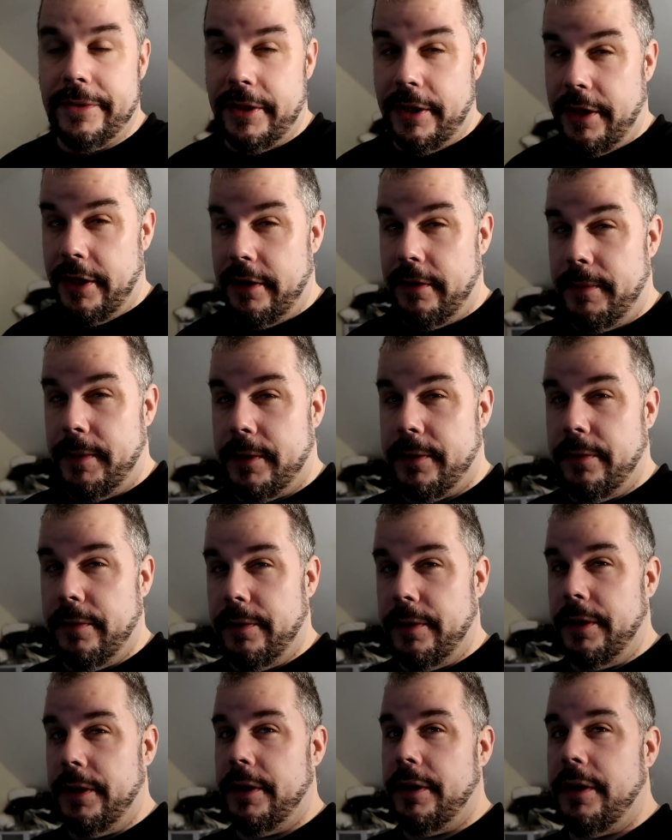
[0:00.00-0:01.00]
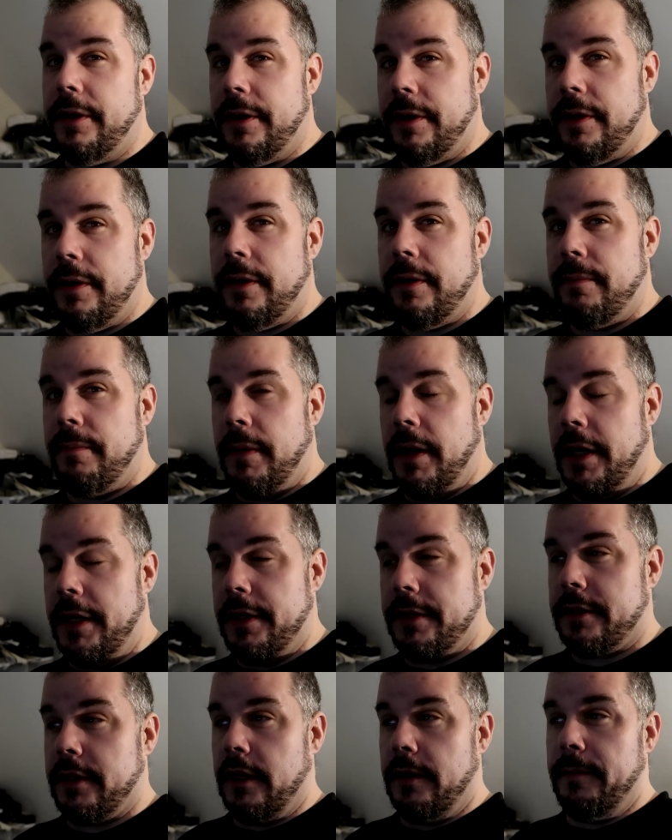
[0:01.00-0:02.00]
which I think would be cooler.
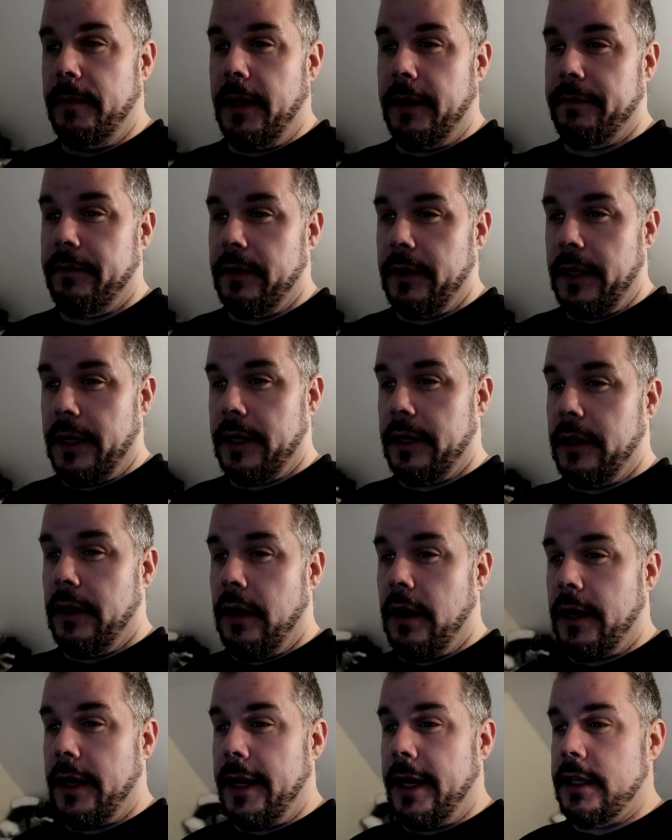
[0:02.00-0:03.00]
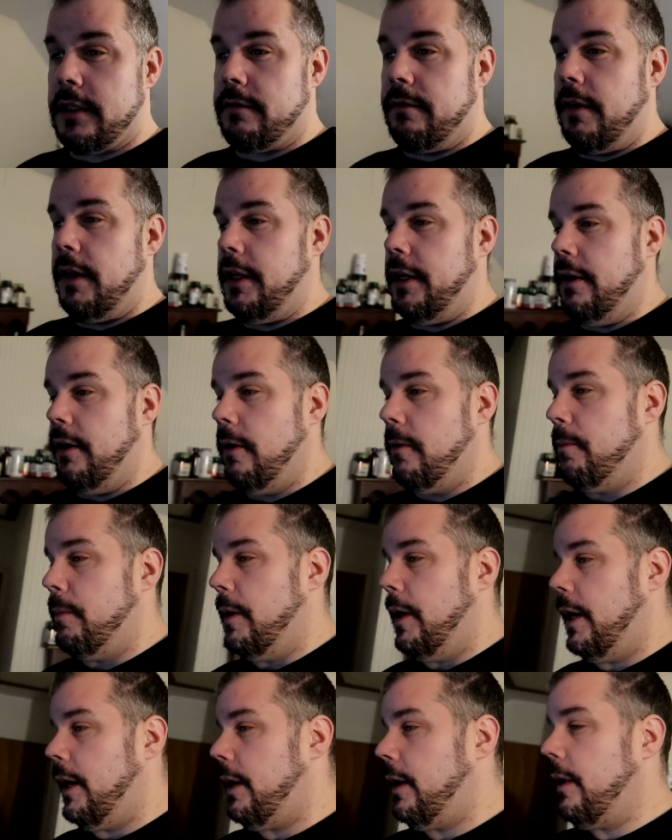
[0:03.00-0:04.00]
Mine is going to make for like a long-ass video,
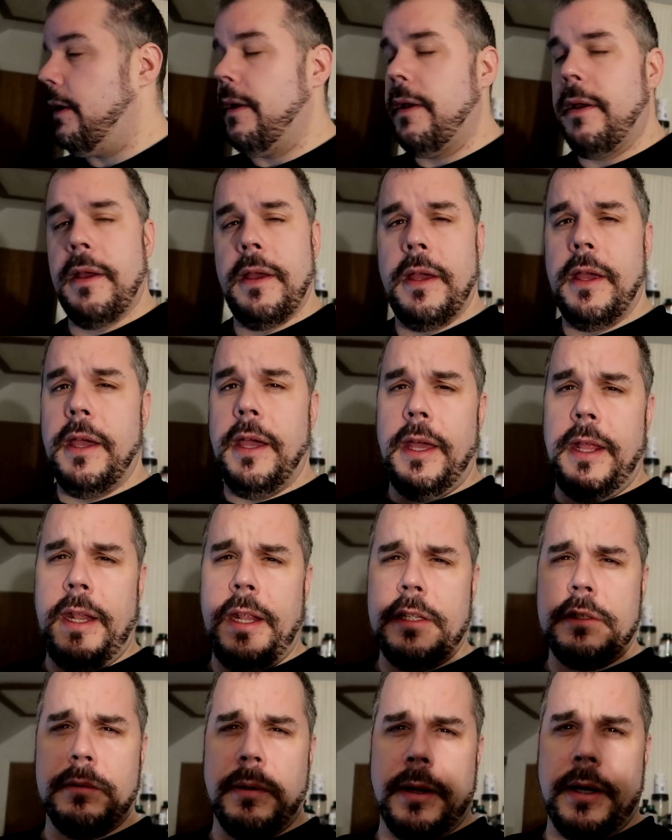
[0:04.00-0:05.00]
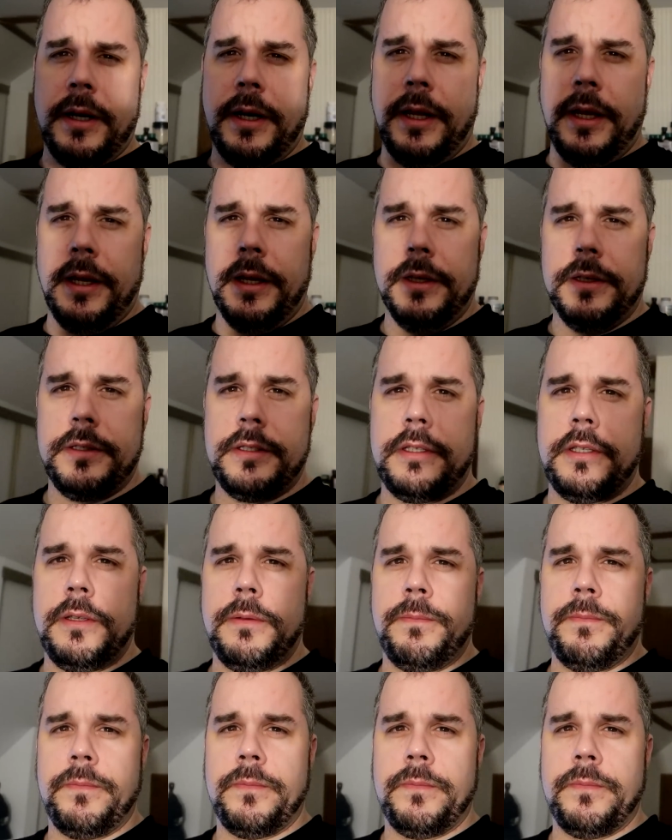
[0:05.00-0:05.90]
but it is what it is.